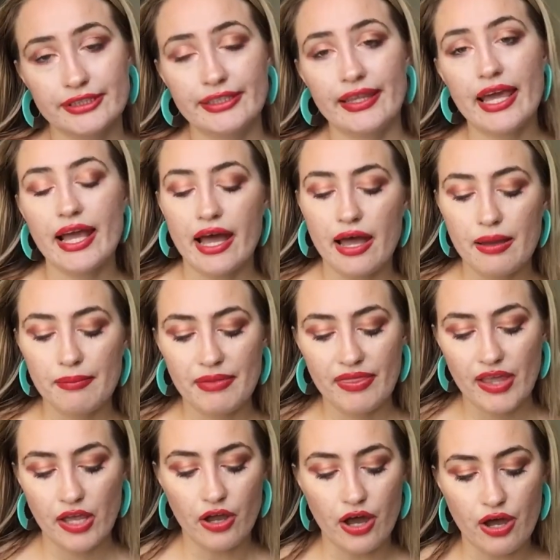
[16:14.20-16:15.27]
they come and
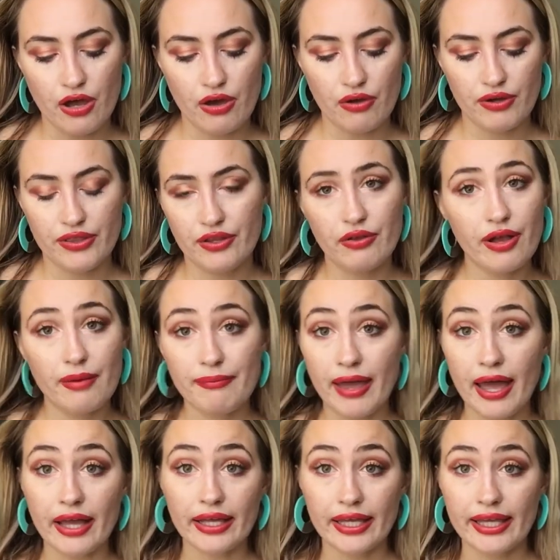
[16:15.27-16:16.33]
they go and they'll come
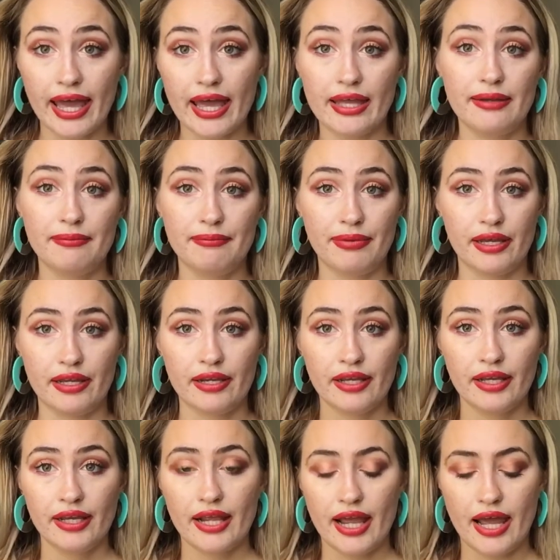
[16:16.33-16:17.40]
back again, but
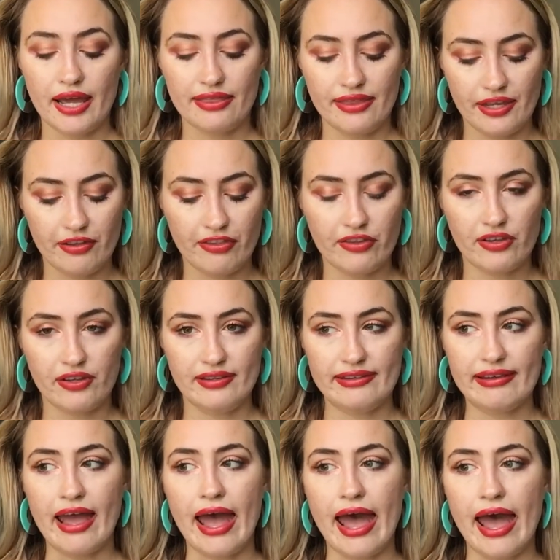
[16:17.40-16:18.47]
I think it's good to
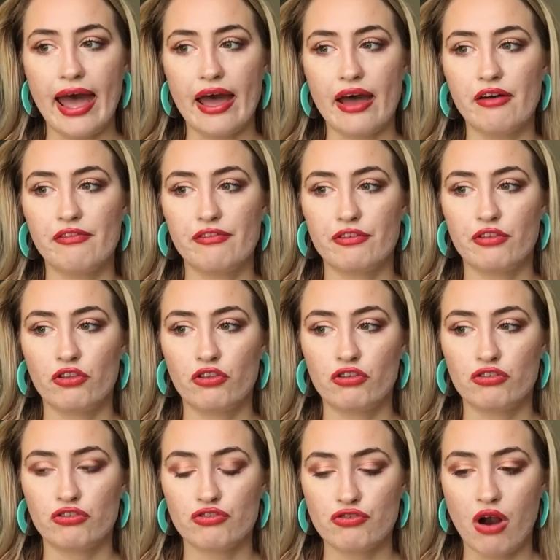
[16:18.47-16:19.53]
have
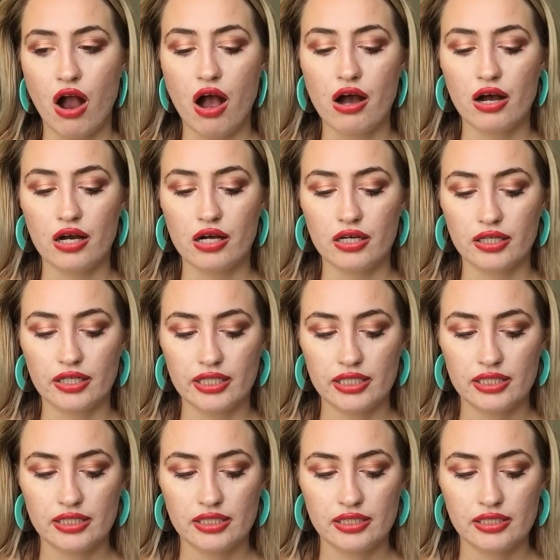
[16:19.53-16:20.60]
strong
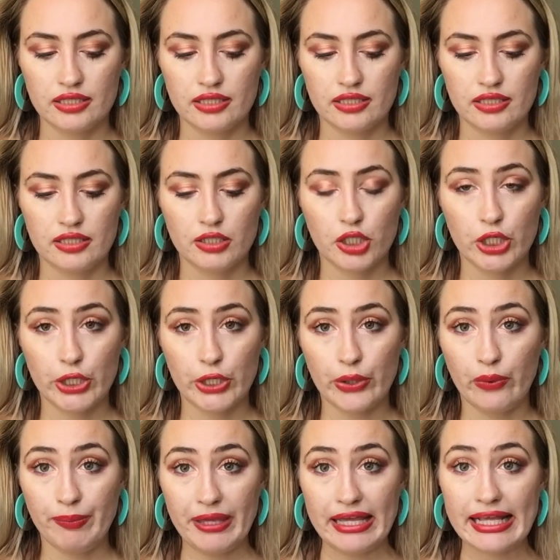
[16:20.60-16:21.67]

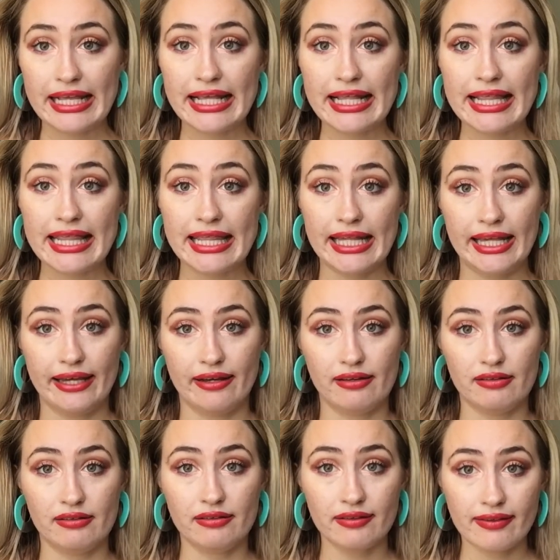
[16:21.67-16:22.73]
coping
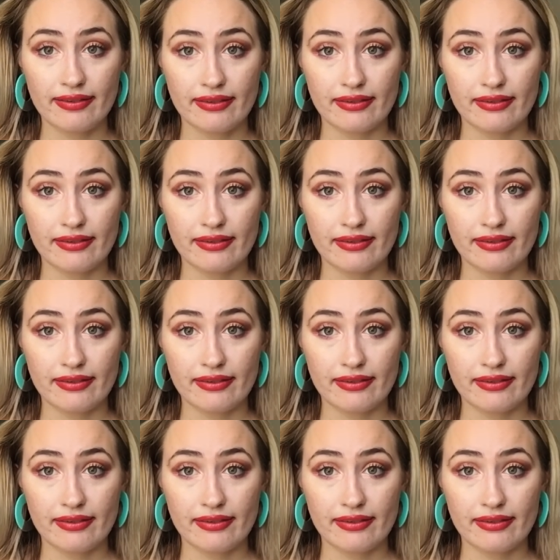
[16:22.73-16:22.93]
skills